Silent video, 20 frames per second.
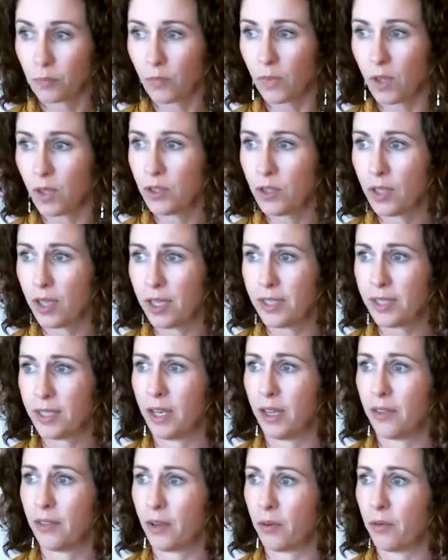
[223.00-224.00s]
So that's
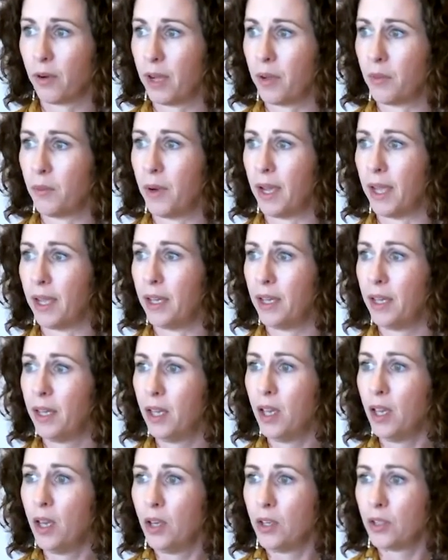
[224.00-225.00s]
another great way.
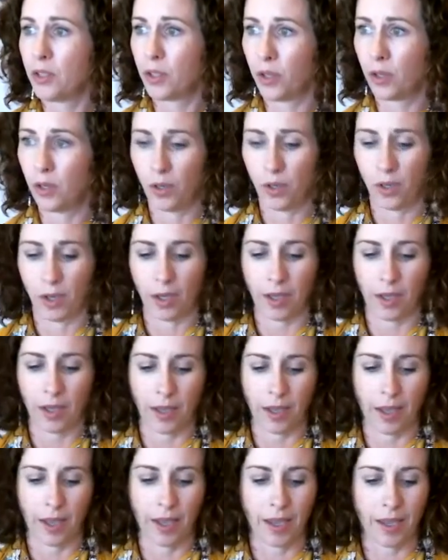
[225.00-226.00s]
So
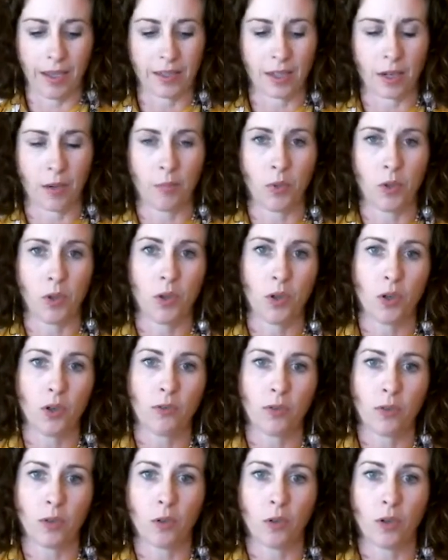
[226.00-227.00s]
it's a
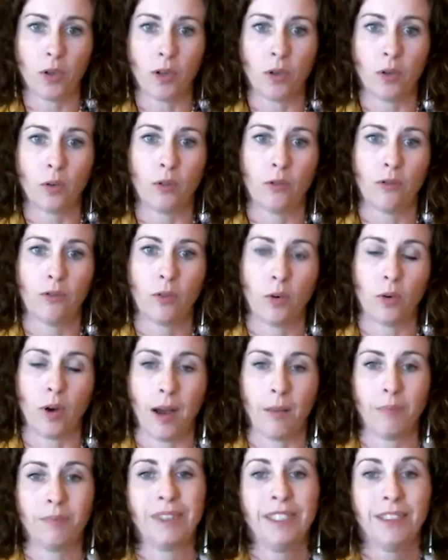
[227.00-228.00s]
beautiful oil for
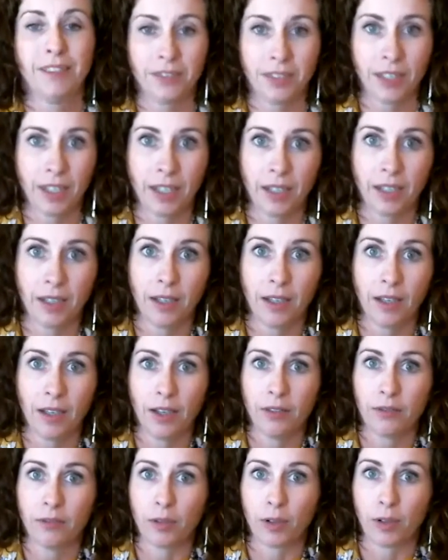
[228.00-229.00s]
uplifting,
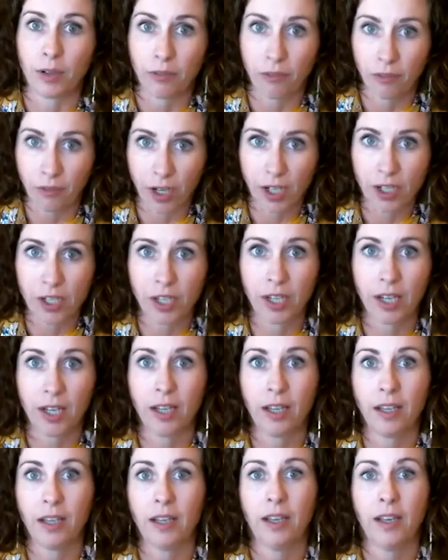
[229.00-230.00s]
for
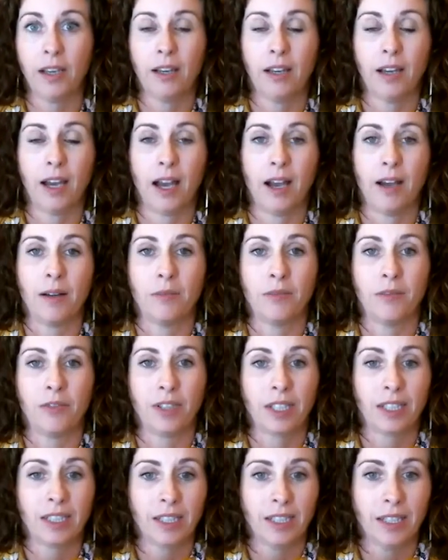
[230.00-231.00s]
refreshing,
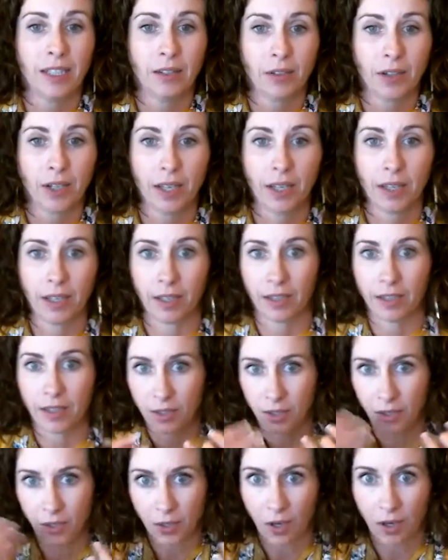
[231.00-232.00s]
for clearing
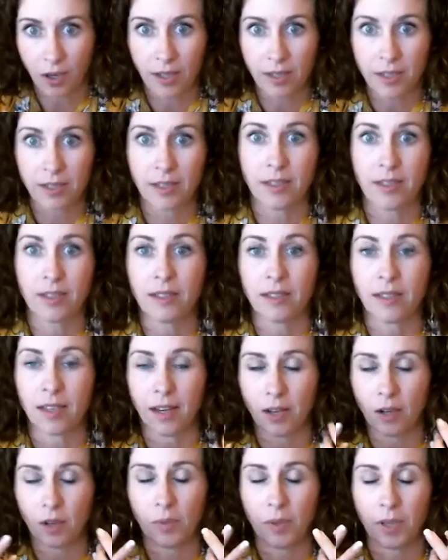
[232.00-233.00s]
the sinuses
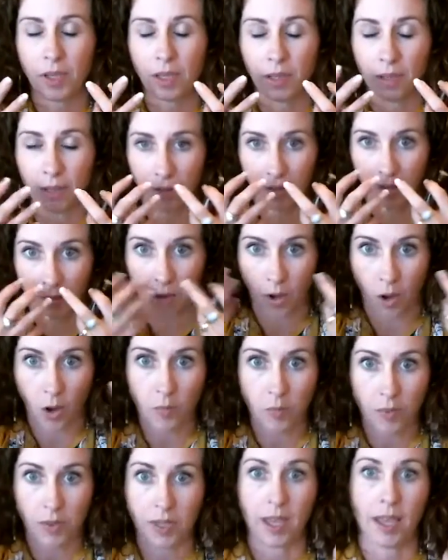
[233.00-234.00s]
and helping
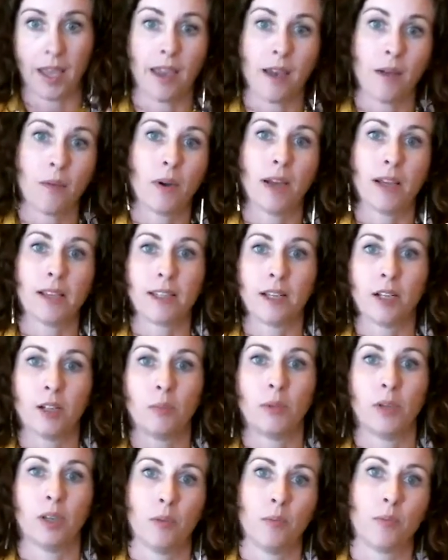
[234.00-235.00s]
open the airways and
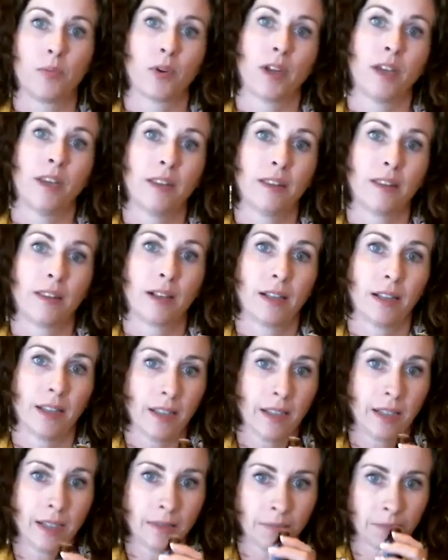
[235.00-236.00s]
helping you breathe
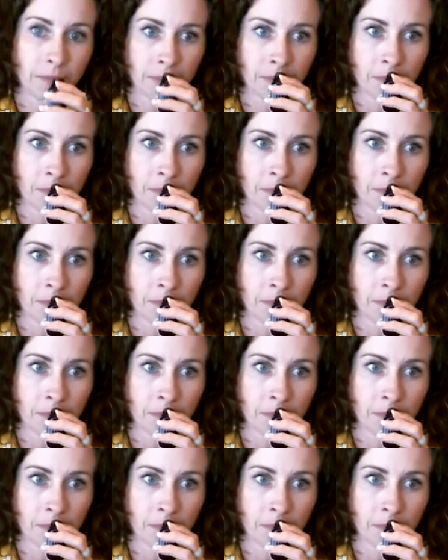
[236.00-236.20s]
clearly.